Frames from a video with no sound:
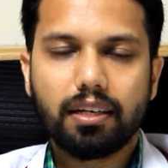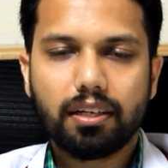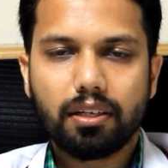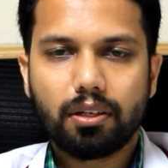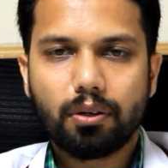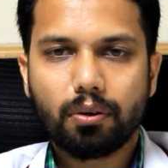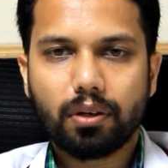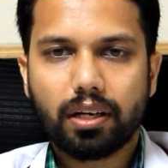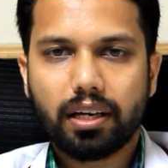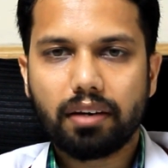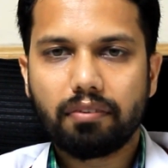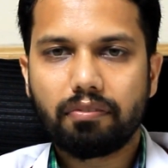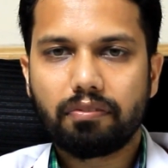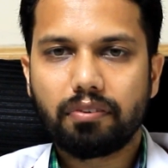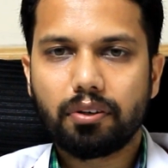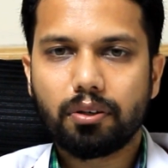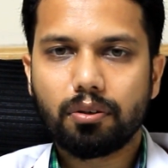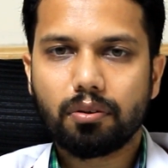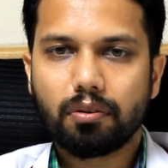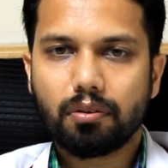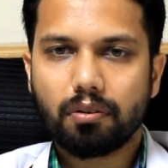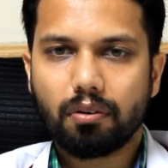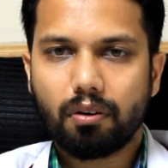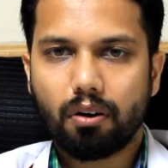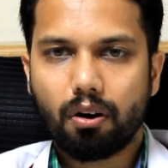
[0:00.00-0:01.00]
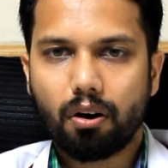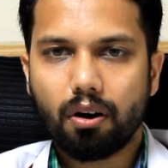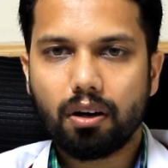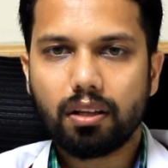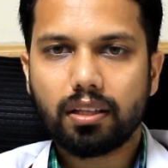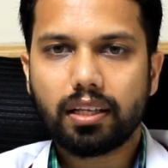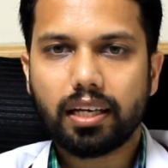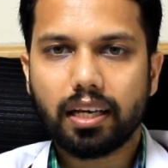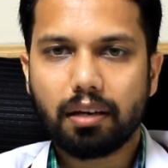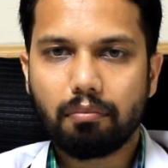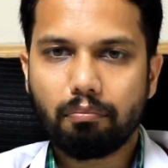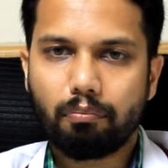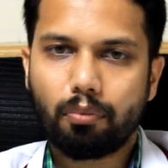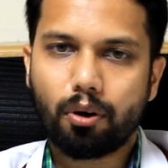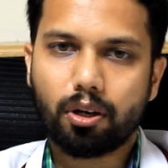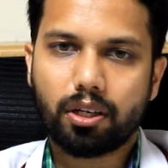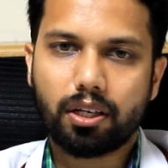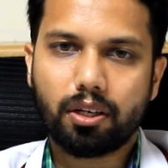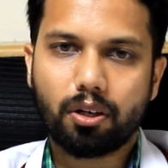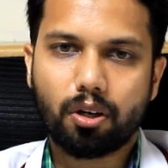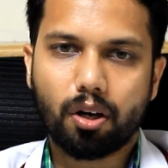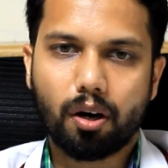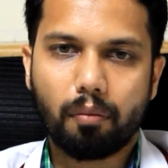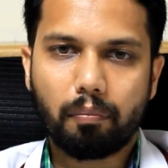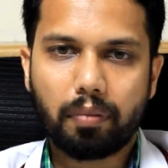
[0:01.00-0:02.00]
to give you all the
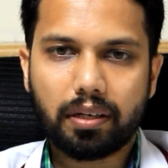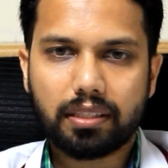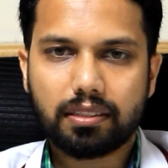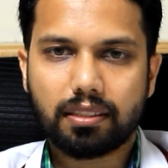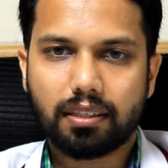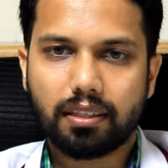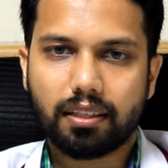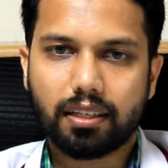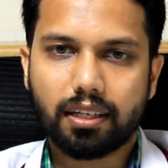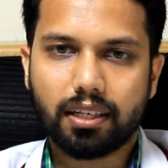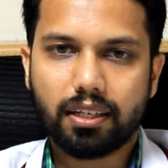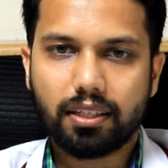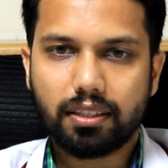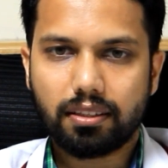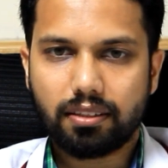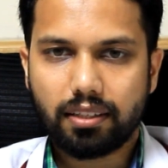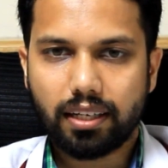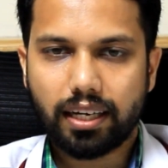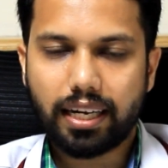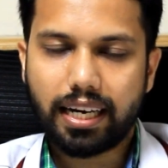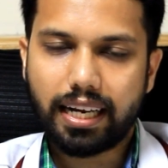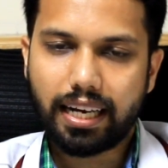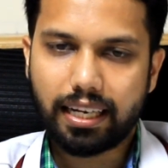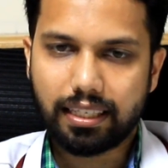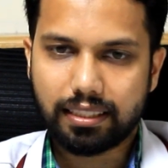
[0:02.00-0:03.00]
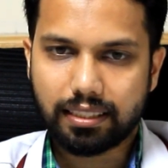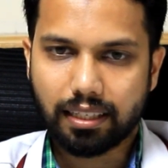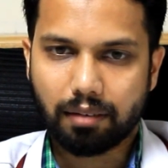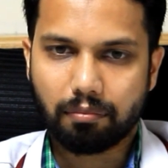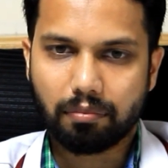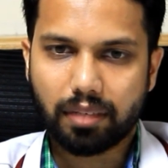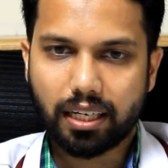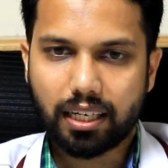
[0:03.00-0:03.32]
important topics in the theory exam.